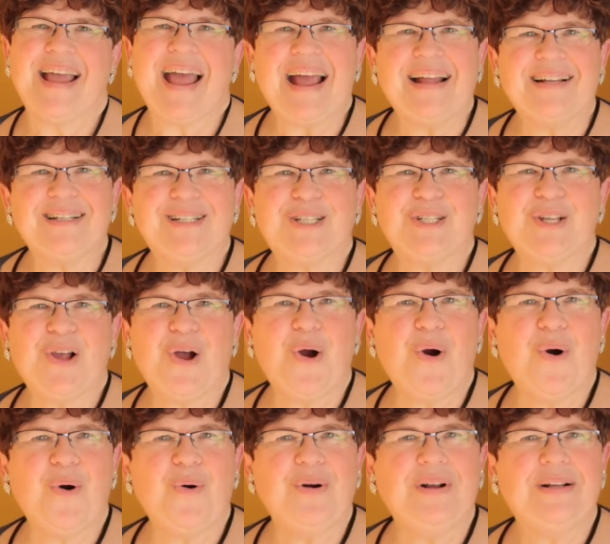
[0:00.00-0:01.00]
And
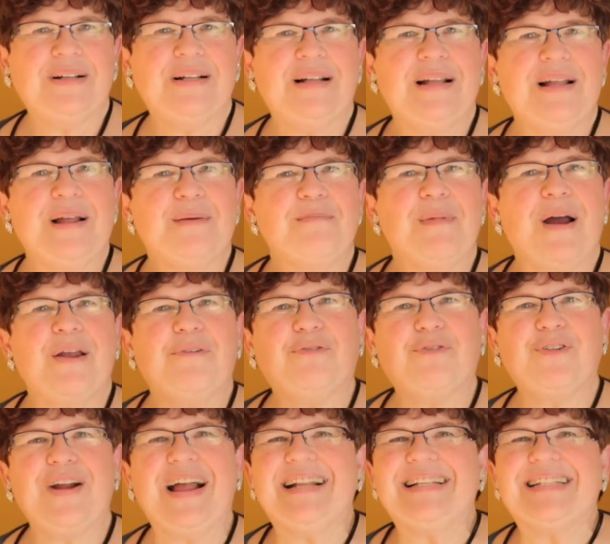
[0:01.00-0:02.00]
so, my
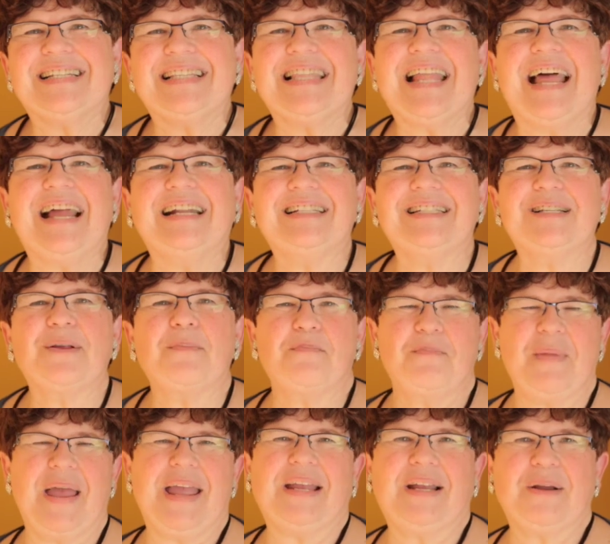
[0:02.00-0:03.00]
friends, let's
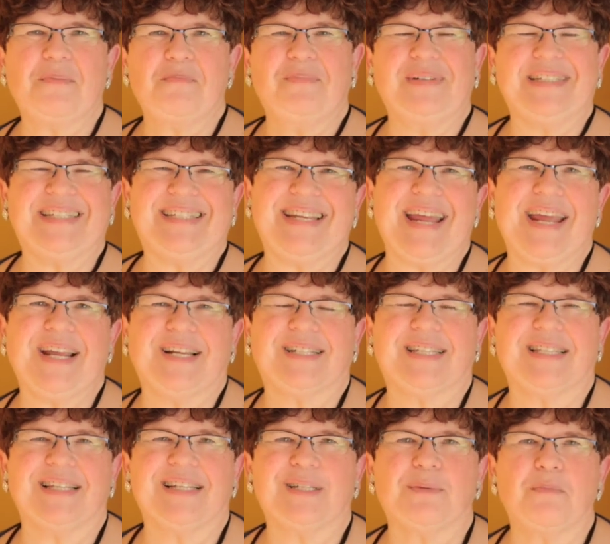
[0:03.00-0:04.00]
make mistakes
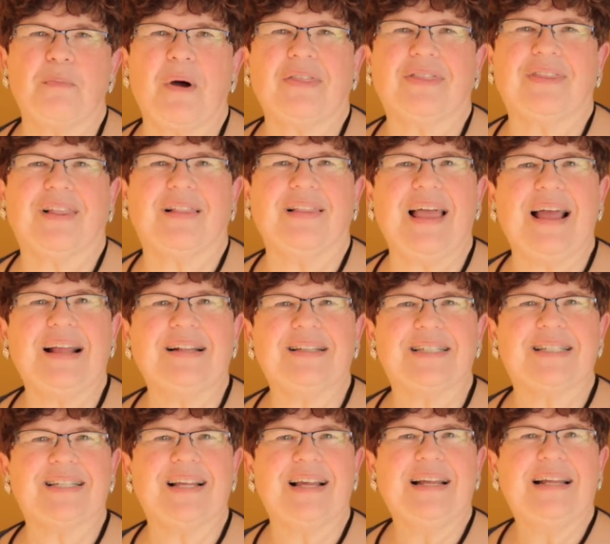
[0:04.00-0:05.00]
this month.
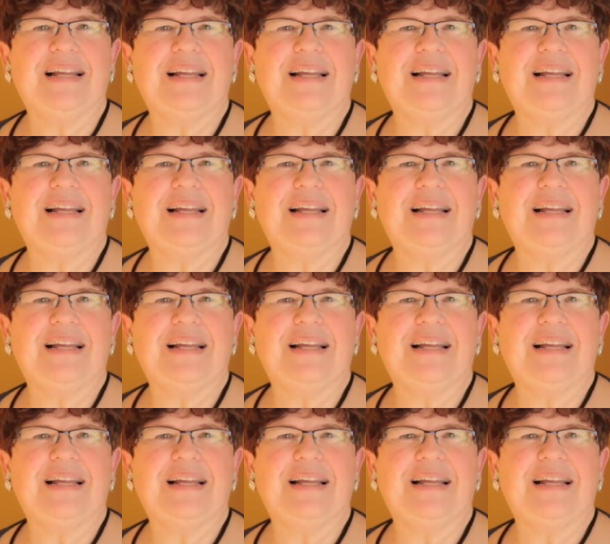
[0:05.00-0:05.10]
Let's